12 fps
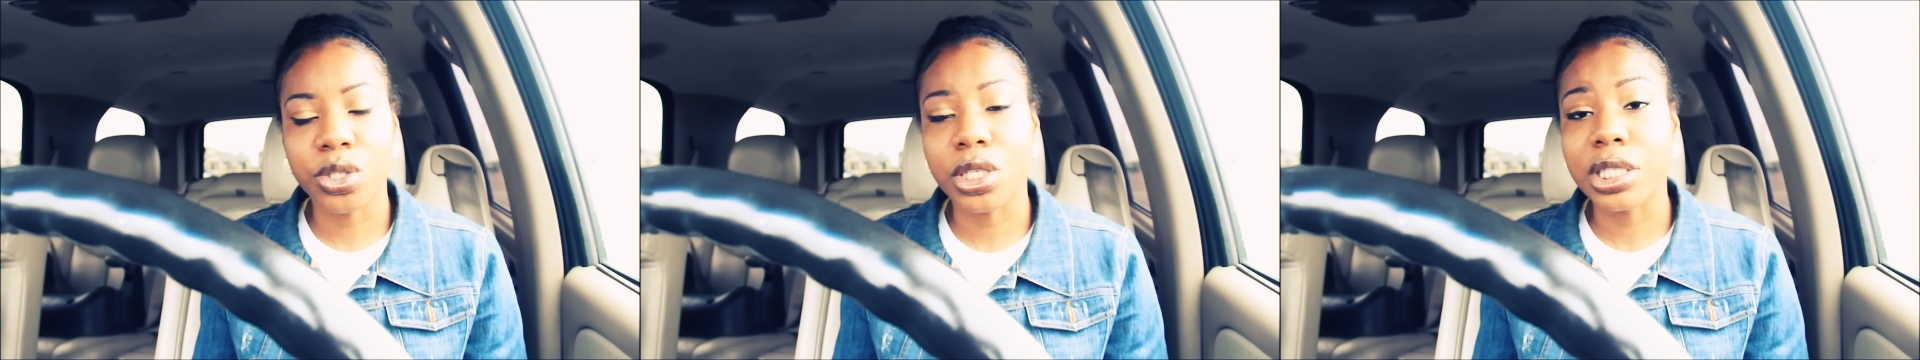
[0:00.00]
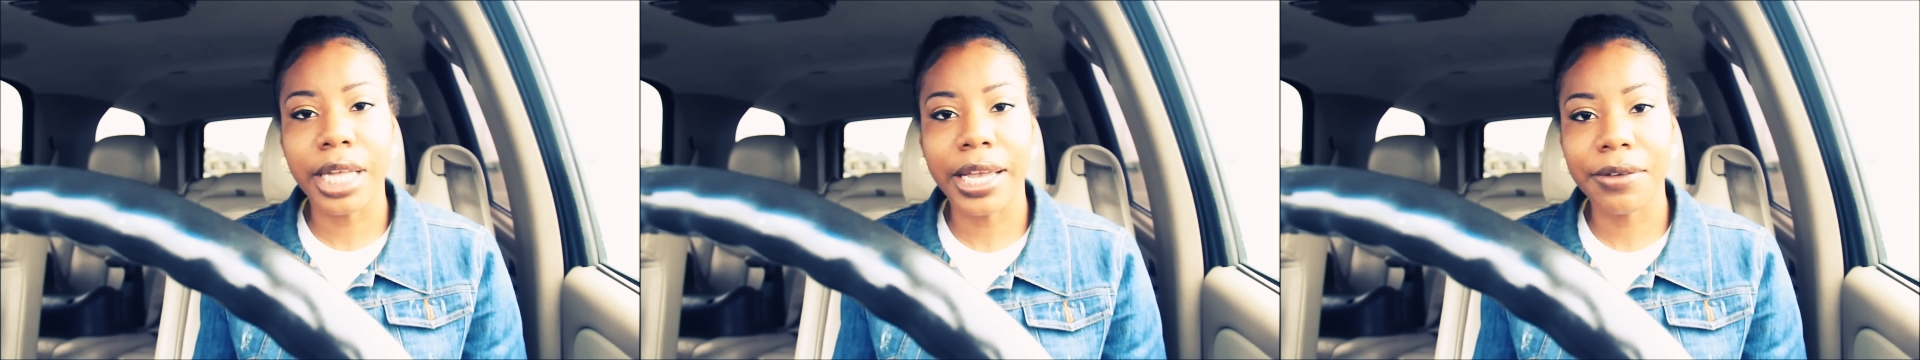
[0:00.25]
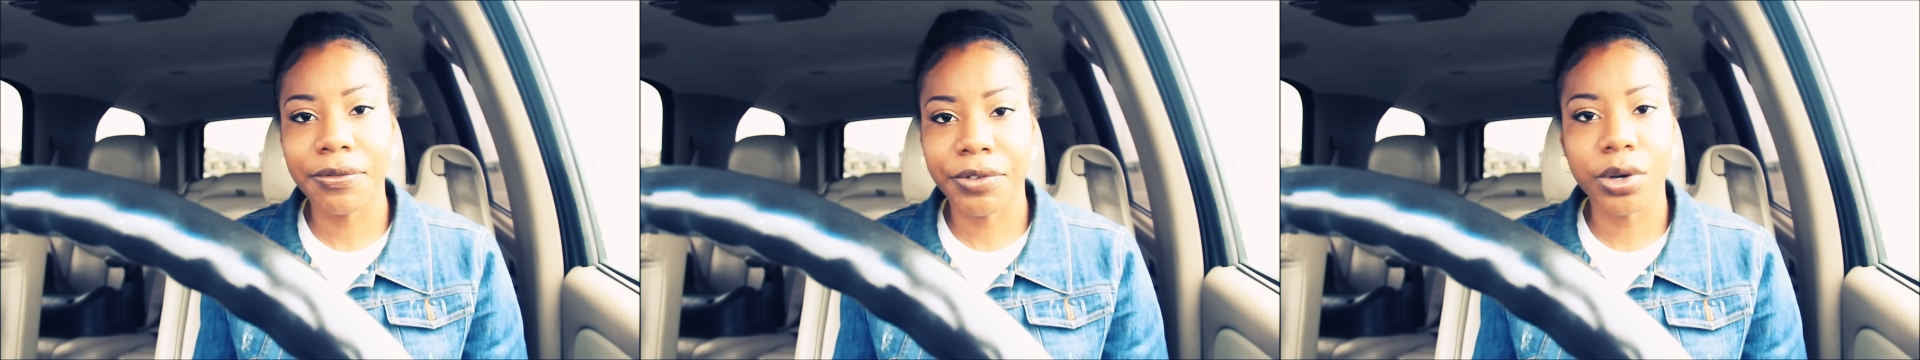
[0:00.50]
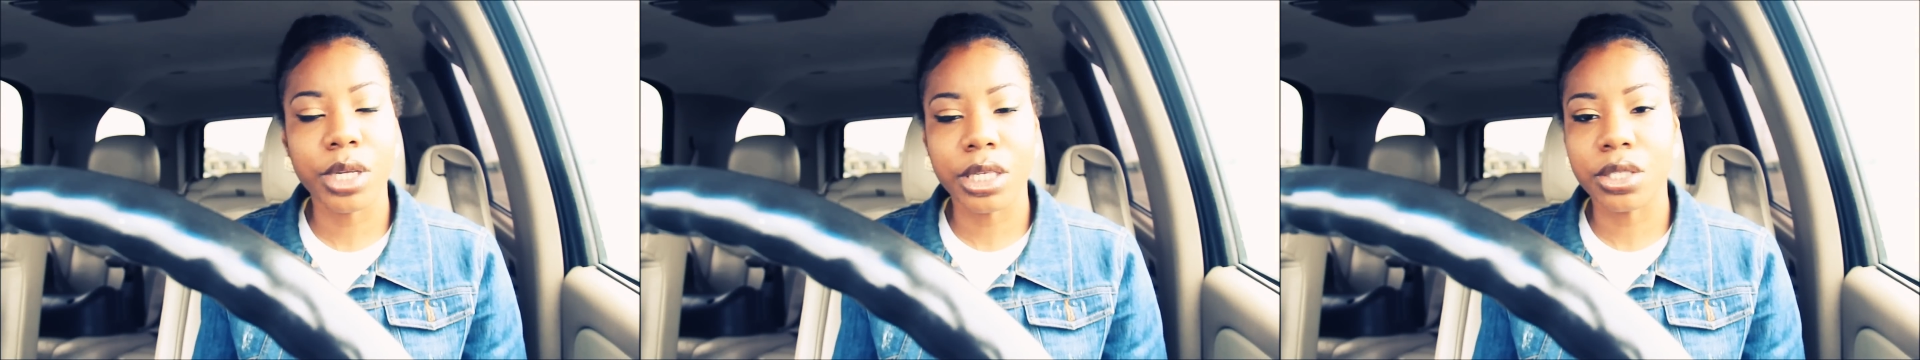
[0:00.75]
to stay
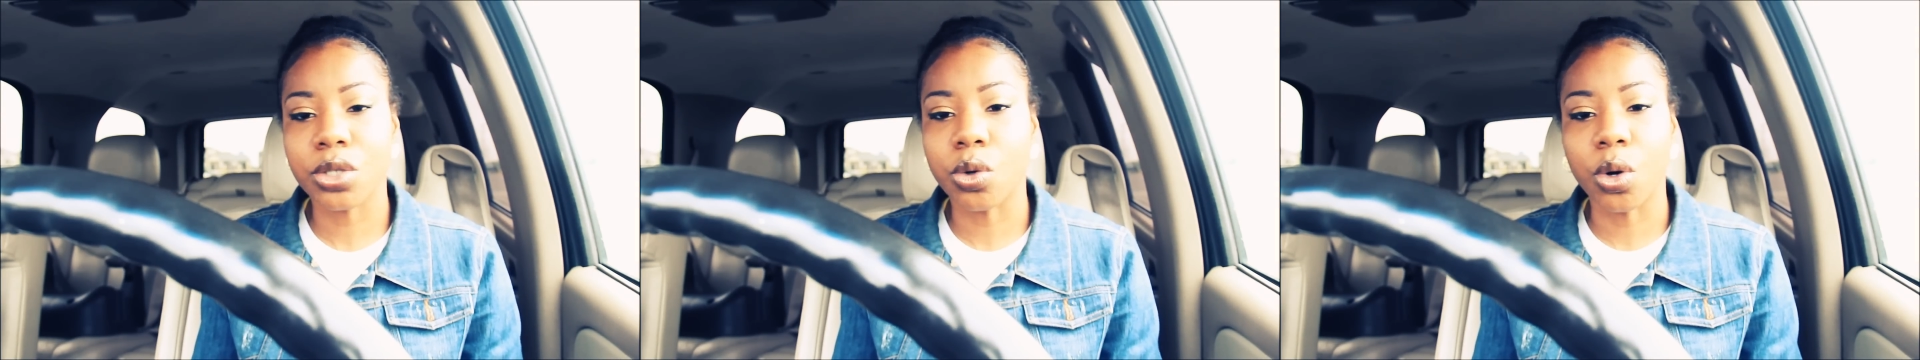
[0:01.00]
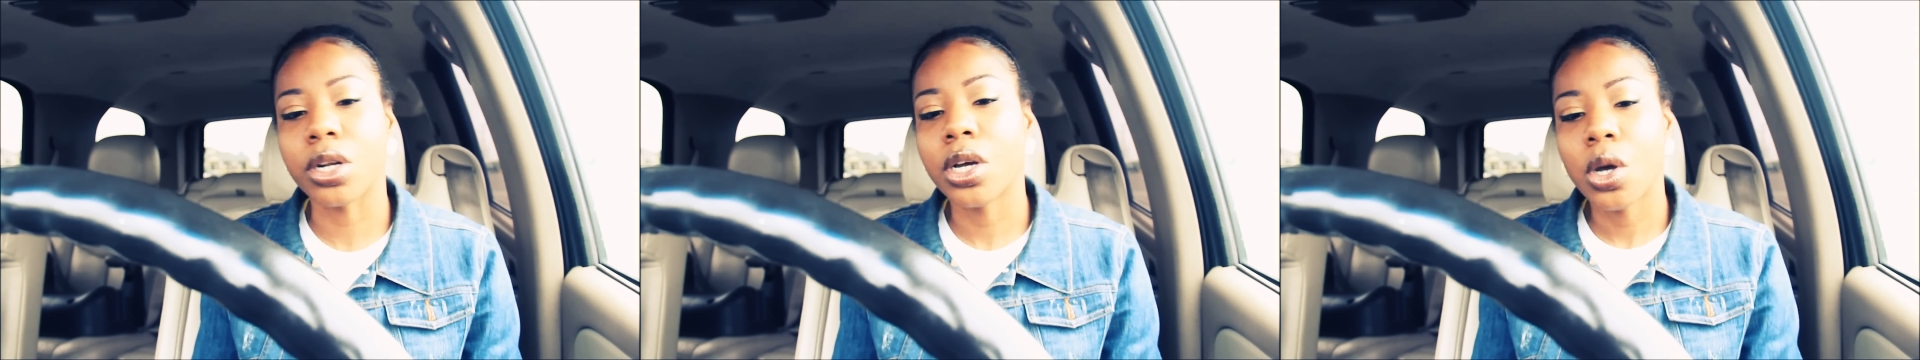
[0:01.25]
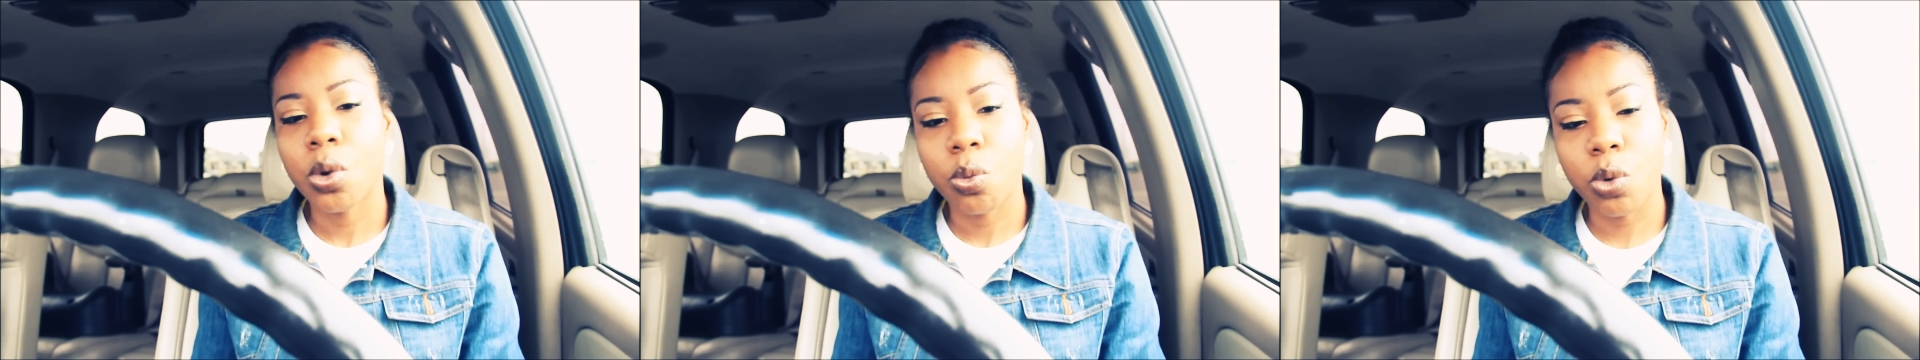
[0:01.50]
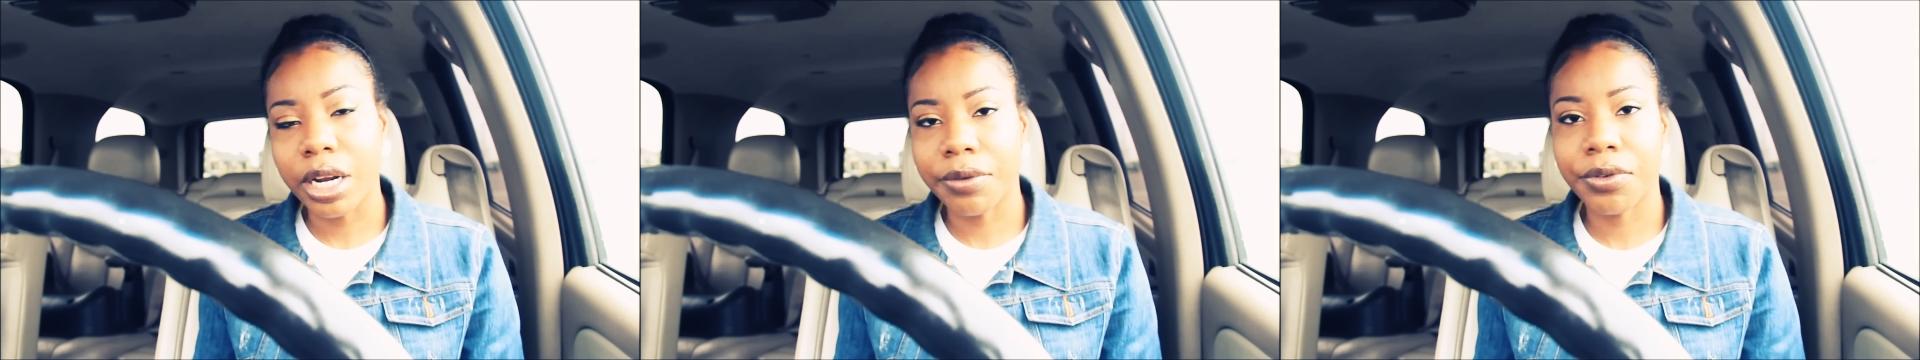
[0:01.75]
focused on
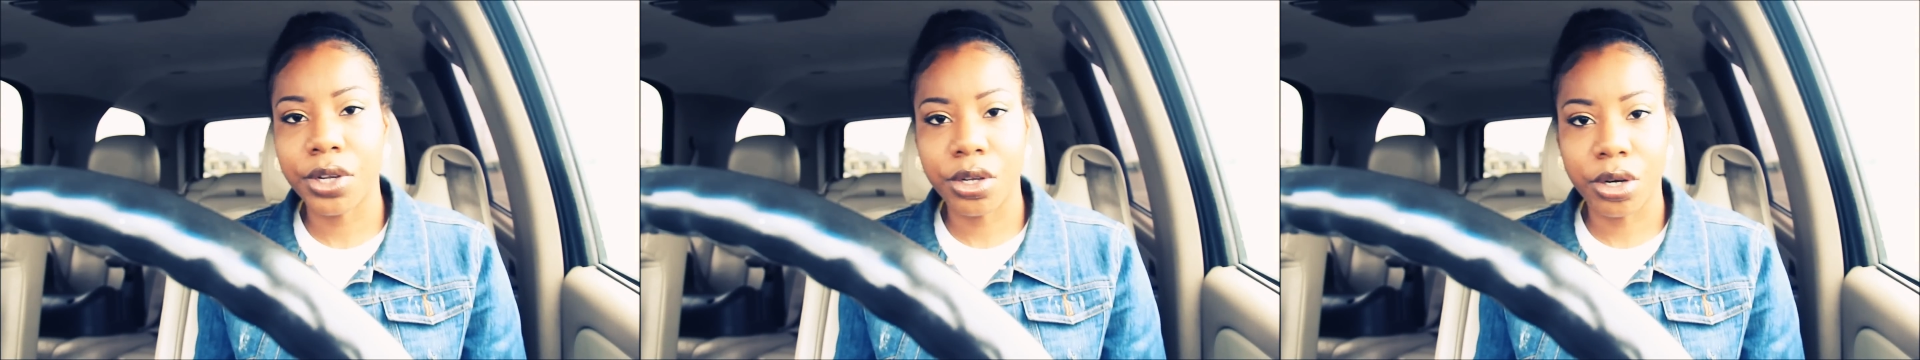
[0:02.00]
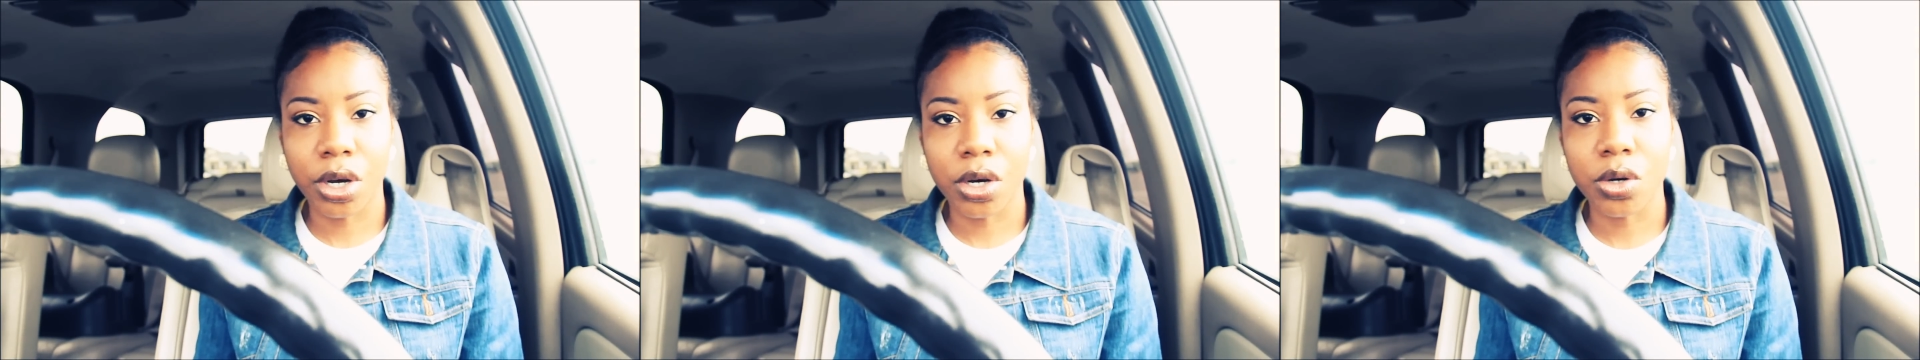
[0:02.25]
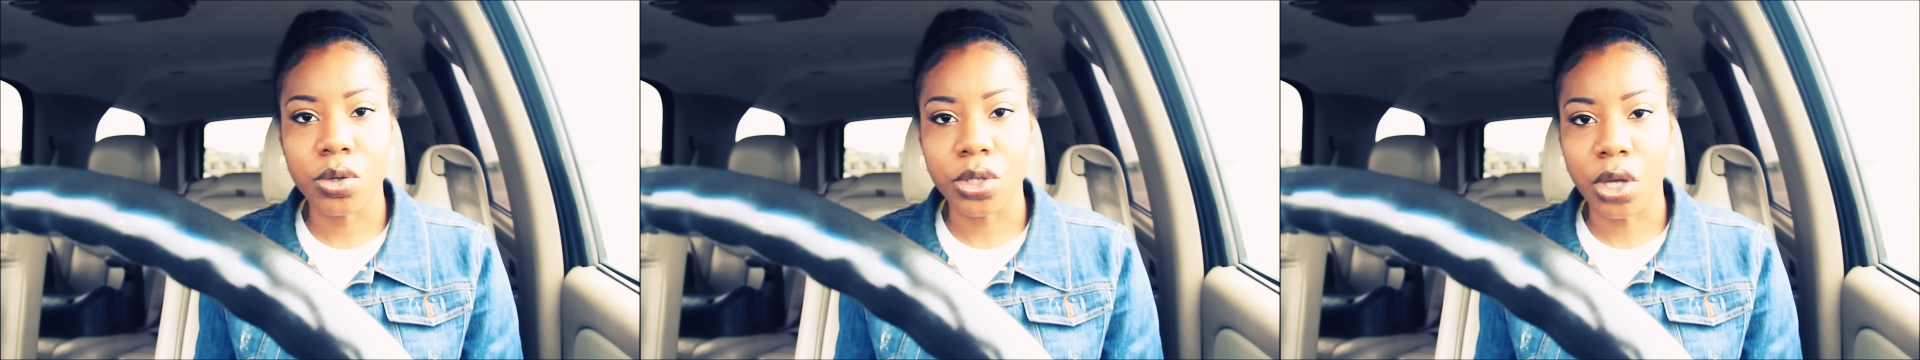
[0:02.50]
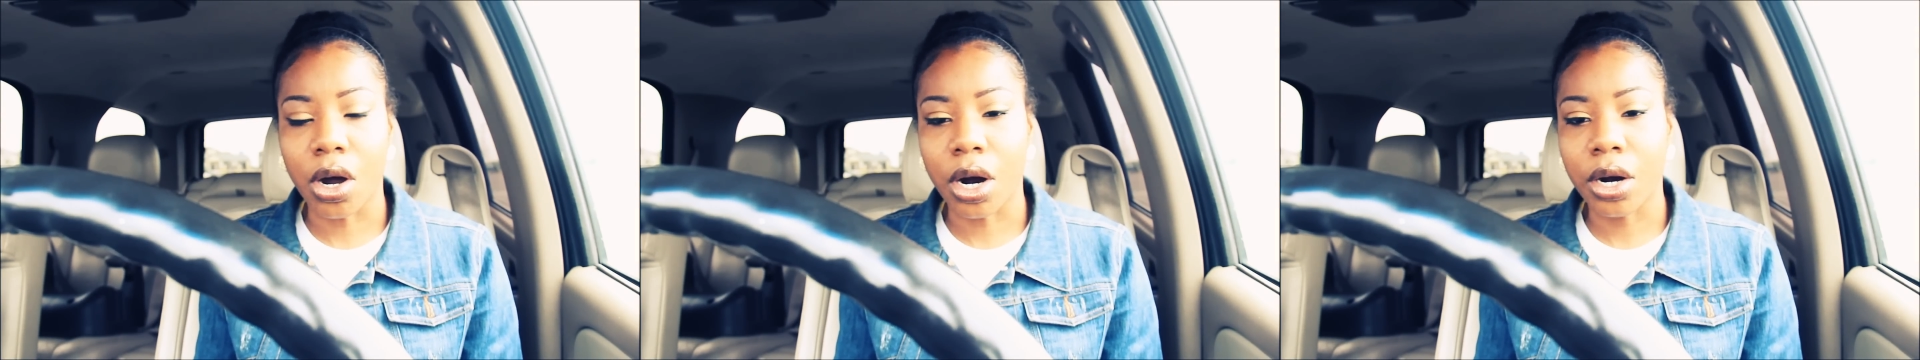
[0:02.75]
whatever your goals
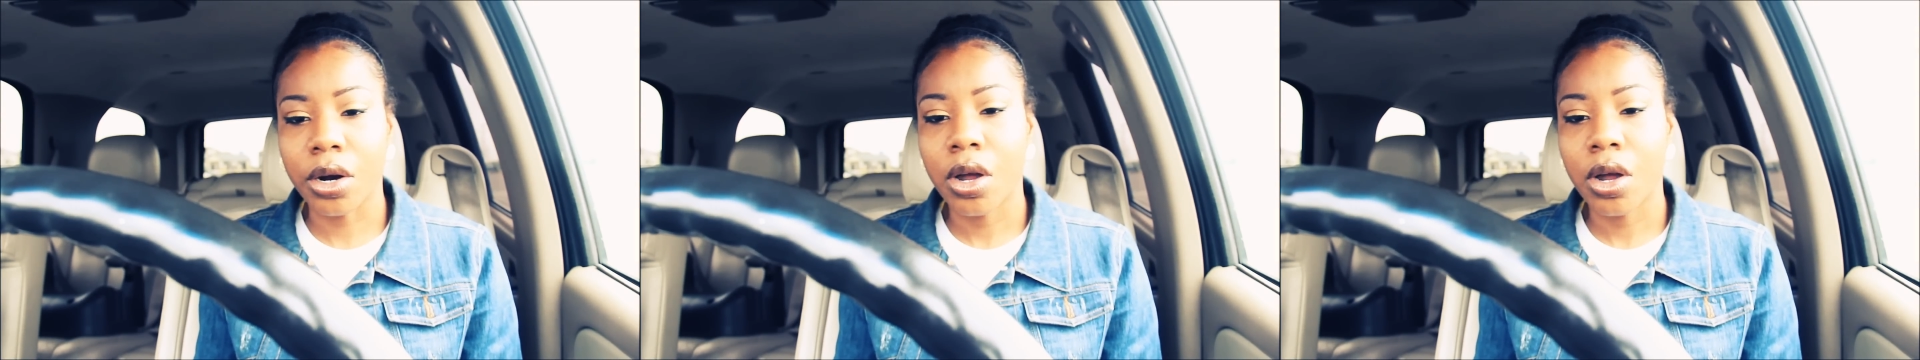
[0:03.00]
are.